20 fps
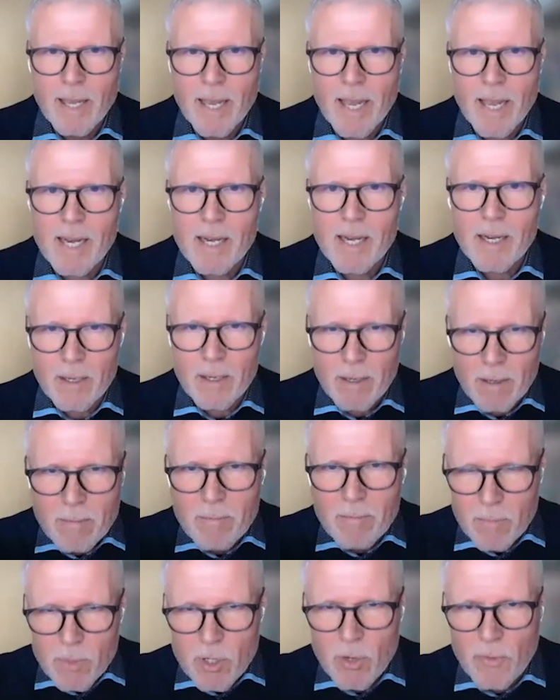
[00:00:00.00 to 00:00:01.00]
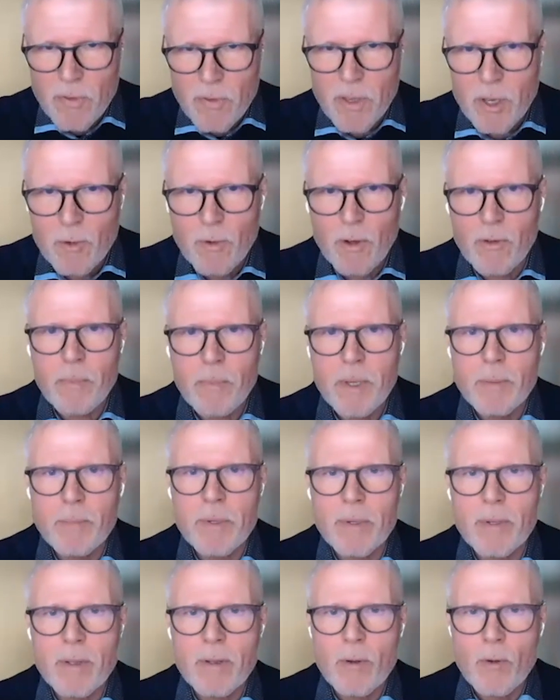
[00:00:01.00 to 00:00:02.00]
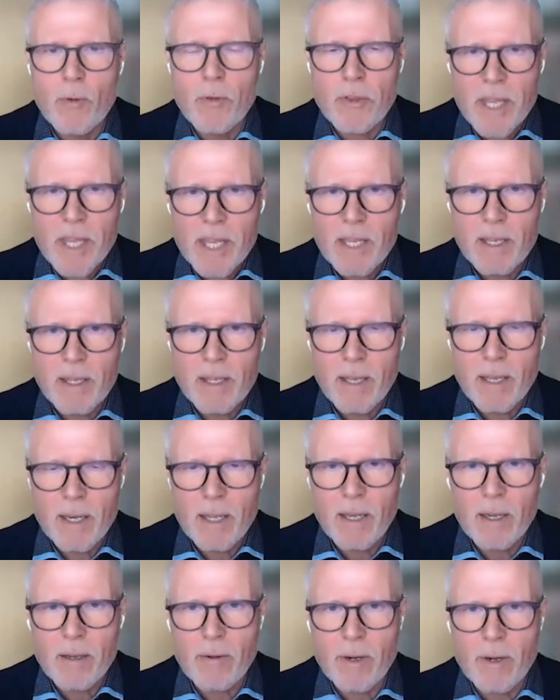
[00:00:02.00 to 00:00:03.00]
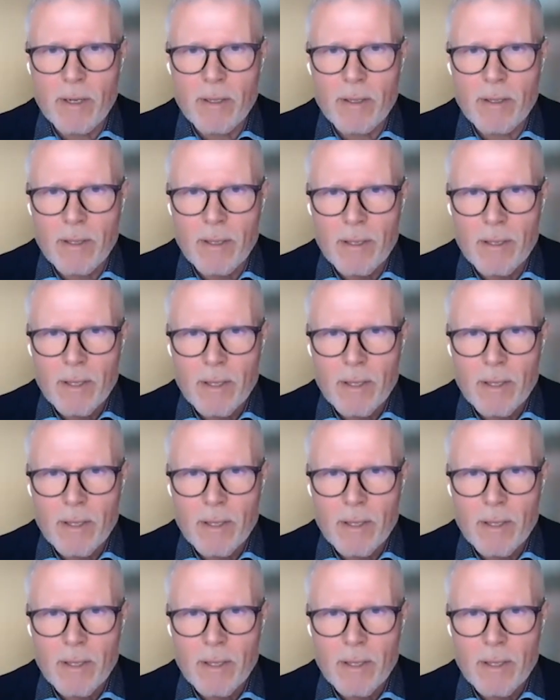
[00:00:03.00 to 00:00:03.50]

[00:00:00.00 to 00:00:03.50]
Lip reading: in the view of people who think that they are critical.